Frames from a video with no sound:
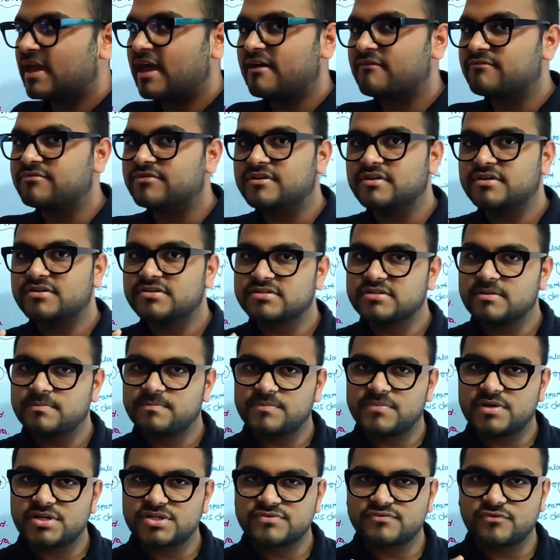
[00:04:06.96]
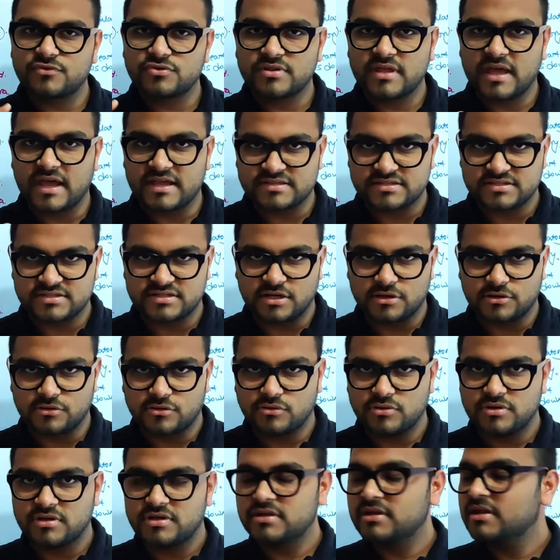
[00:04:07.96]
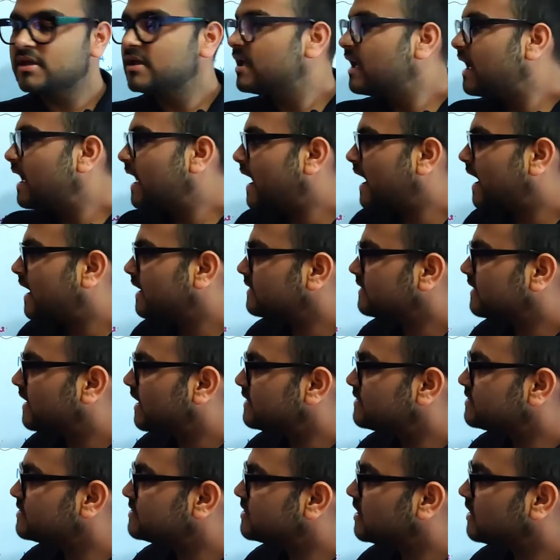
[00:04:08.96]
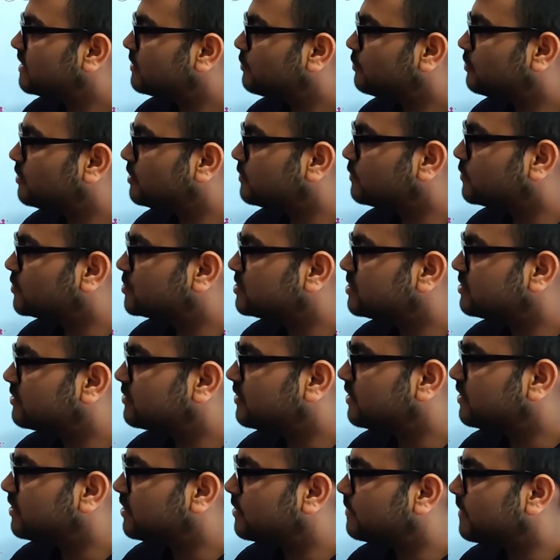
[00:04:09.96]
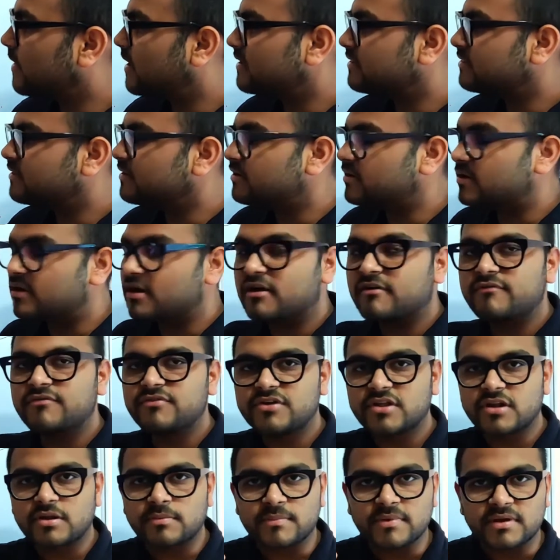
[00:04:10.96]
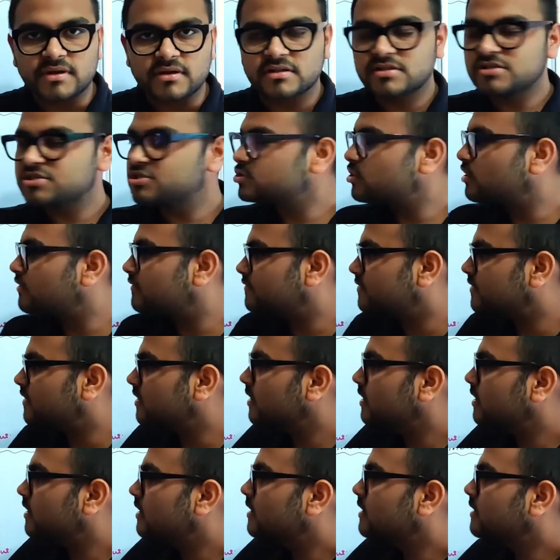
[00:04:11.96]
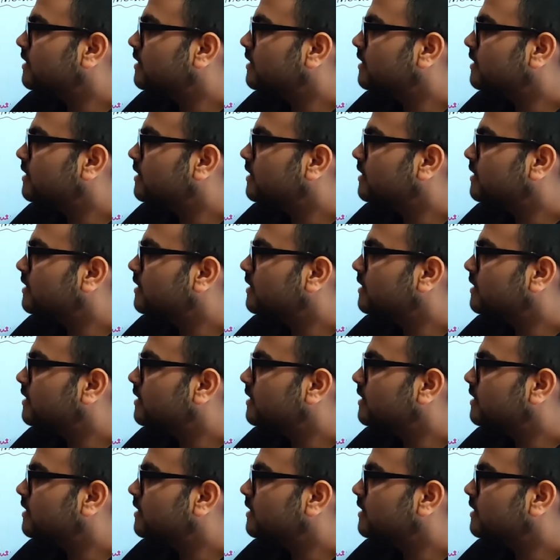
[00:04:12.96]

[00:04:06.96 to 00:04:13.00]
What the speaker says: have the receptors for the acetylcholine, and the acetylcholine was secreted by the nerve terminals of the